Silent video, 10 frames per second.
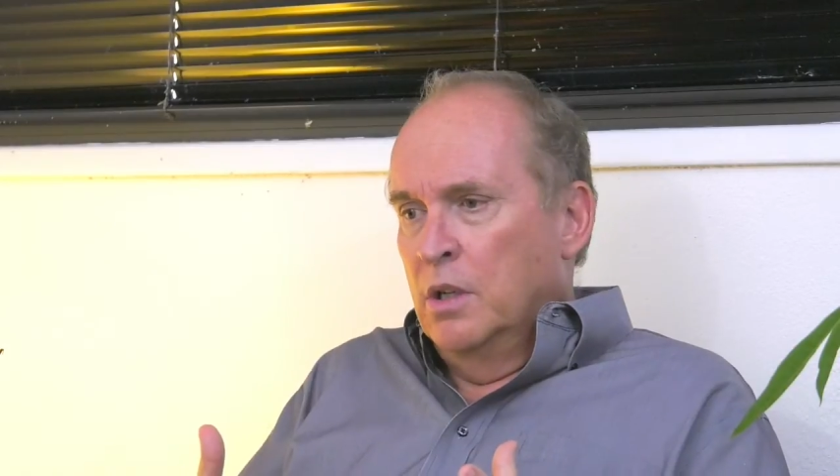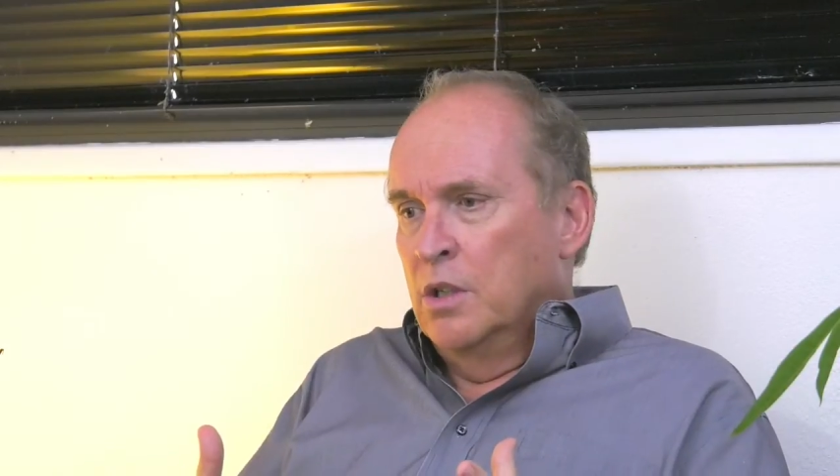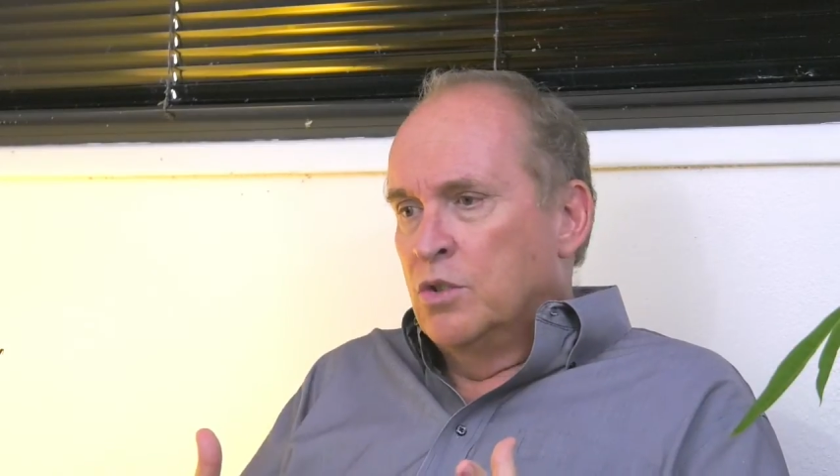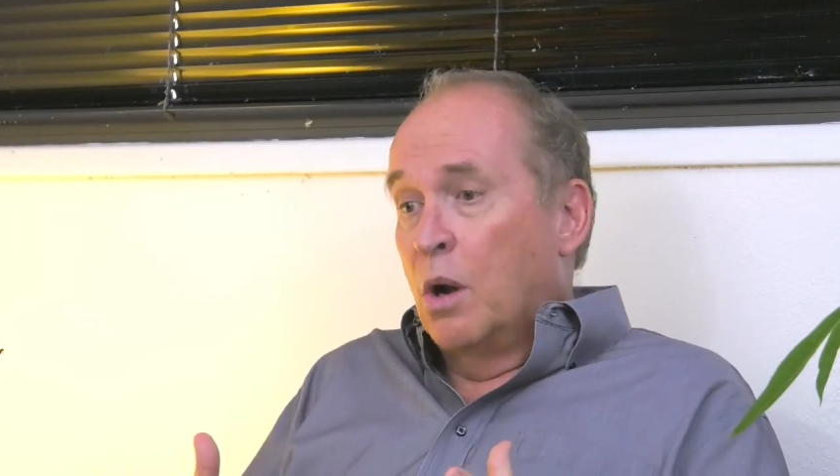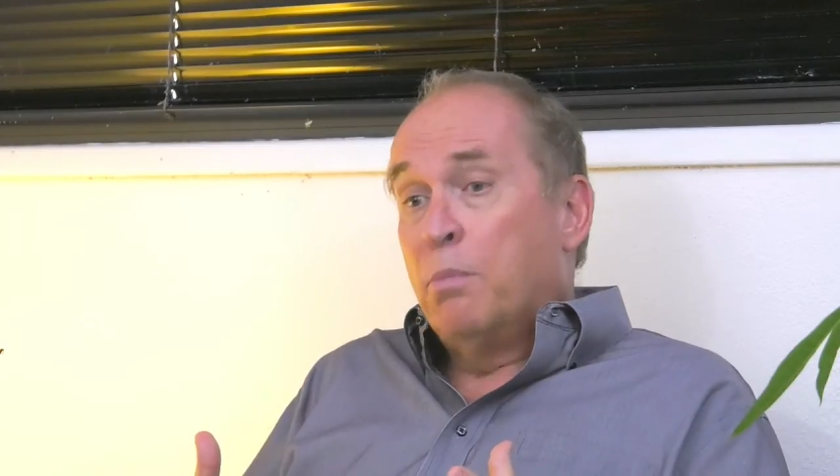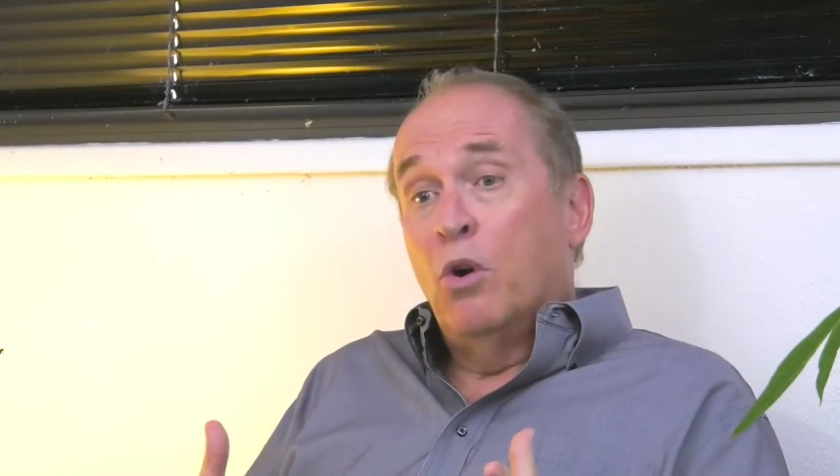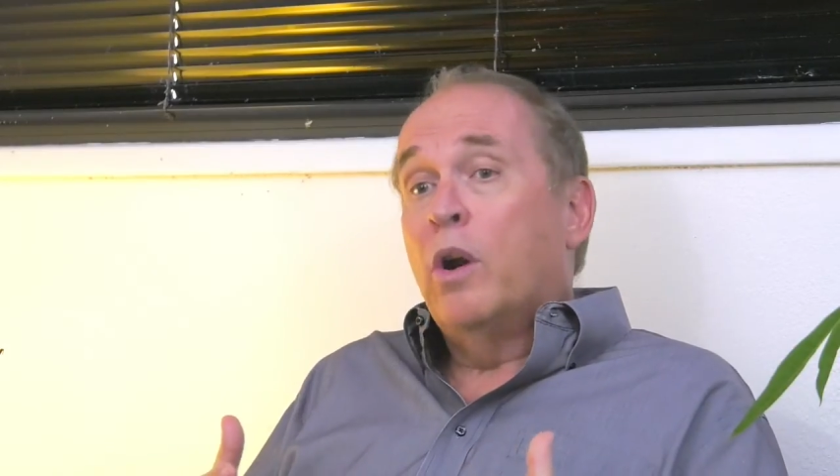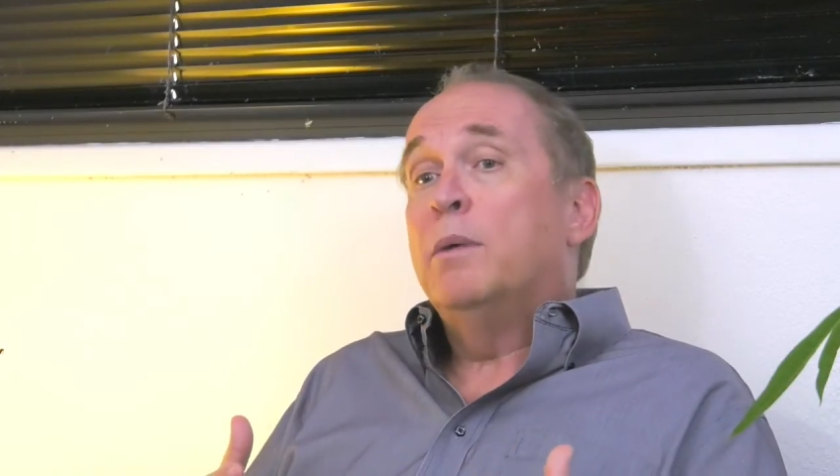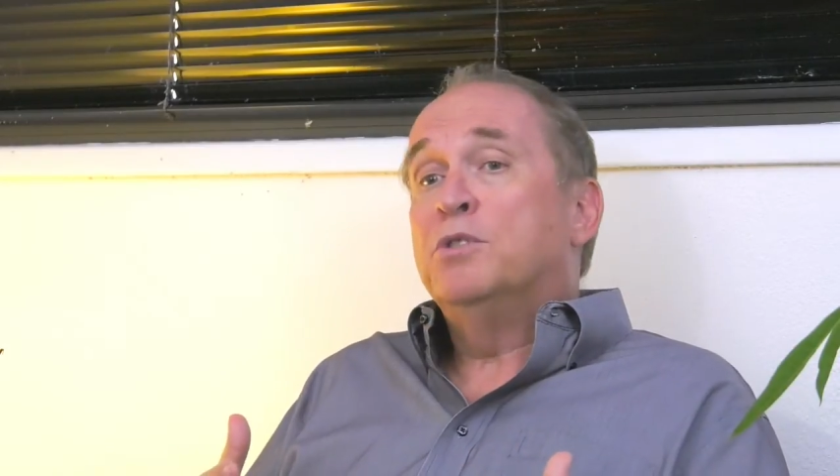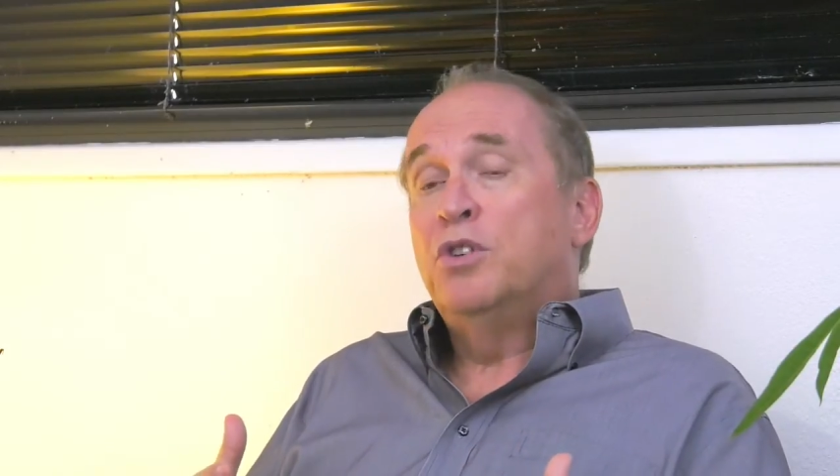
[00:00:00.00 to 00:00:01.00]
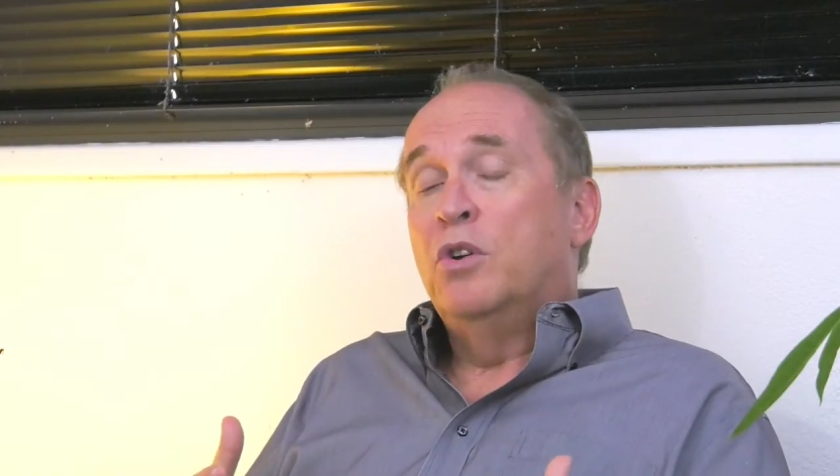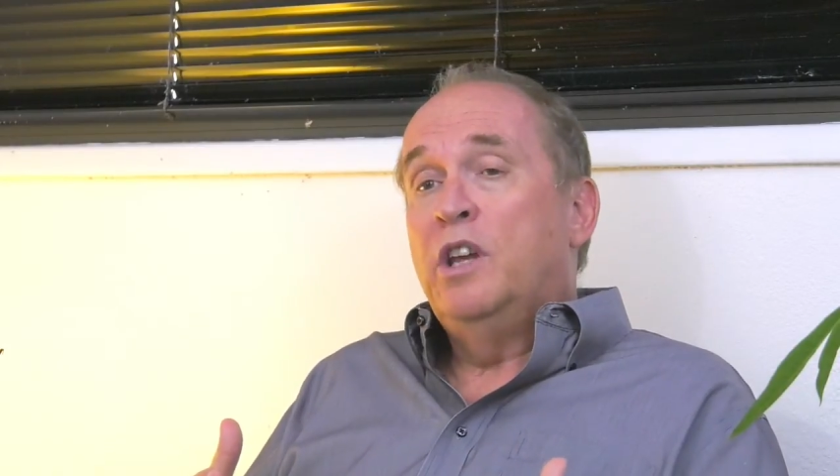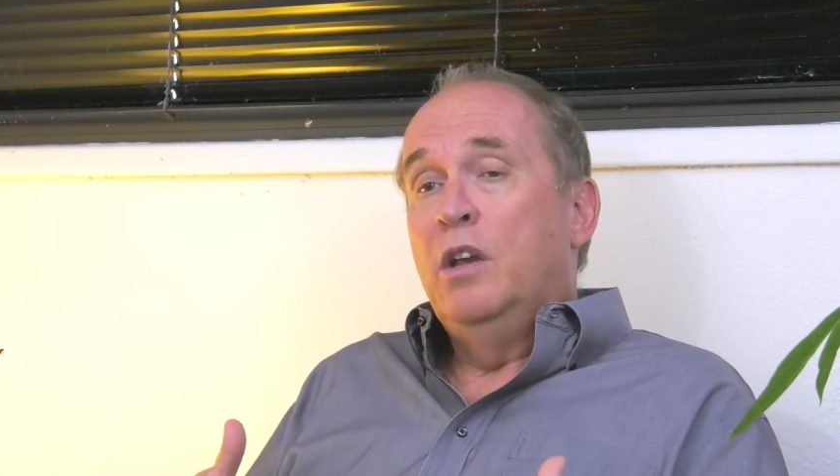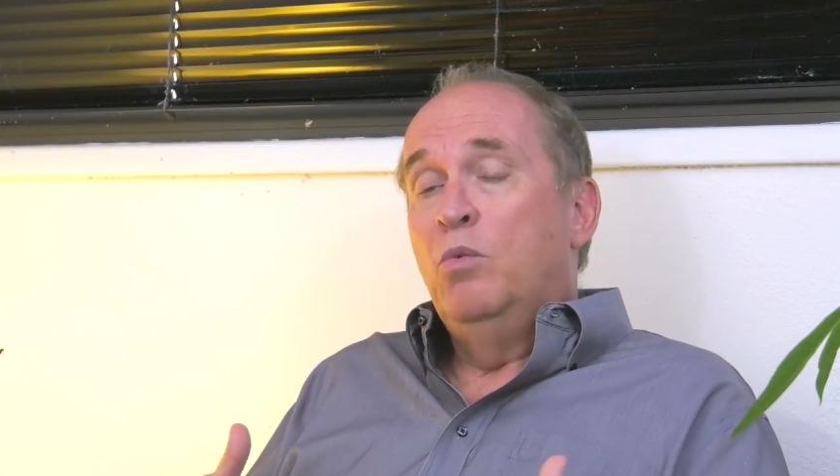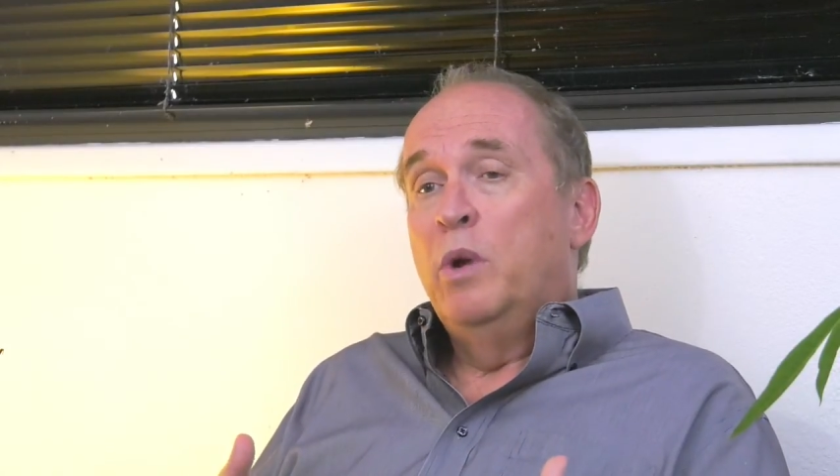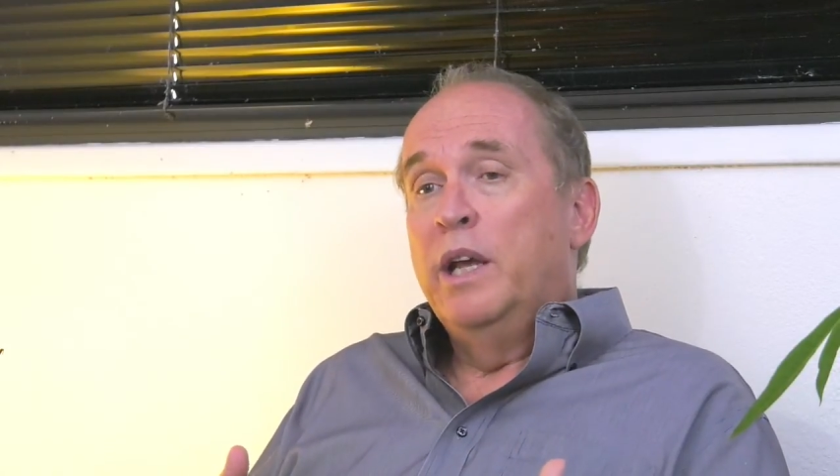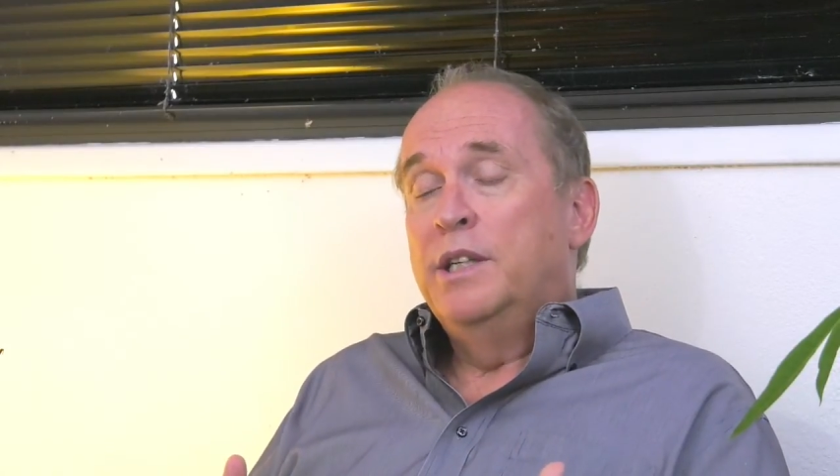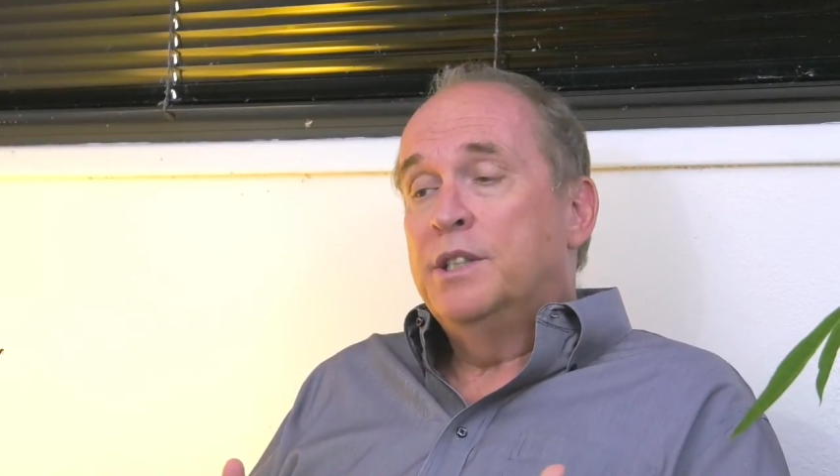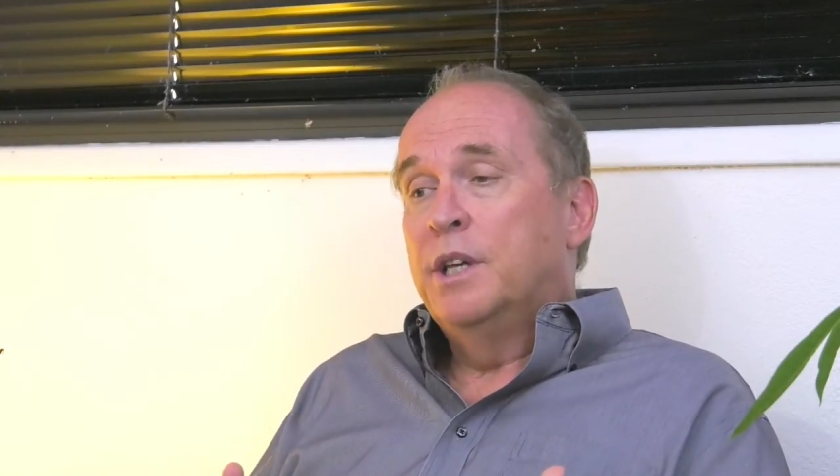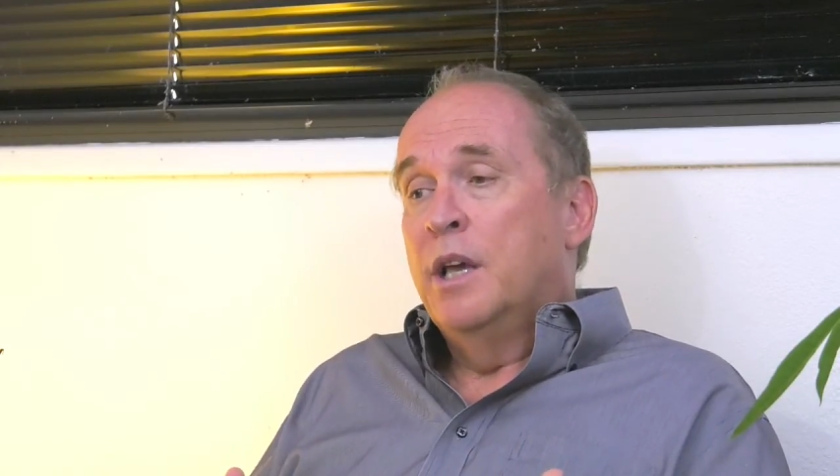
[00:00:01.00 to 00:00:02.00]
So our program's 13
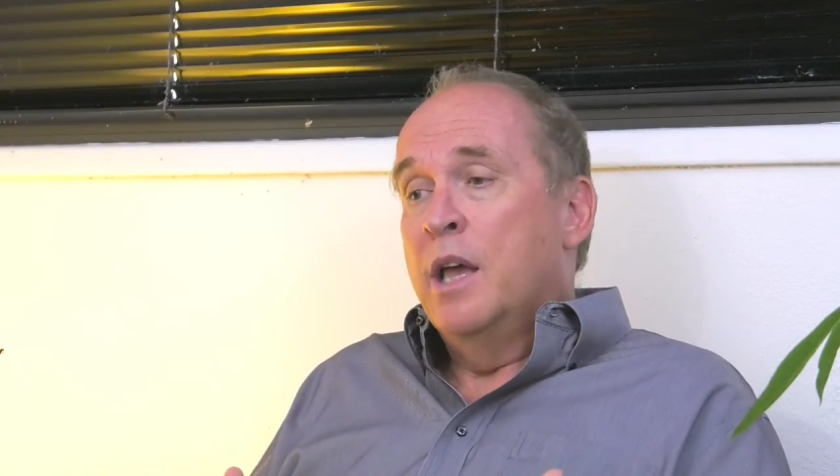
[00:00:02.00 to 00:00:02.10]
weeks,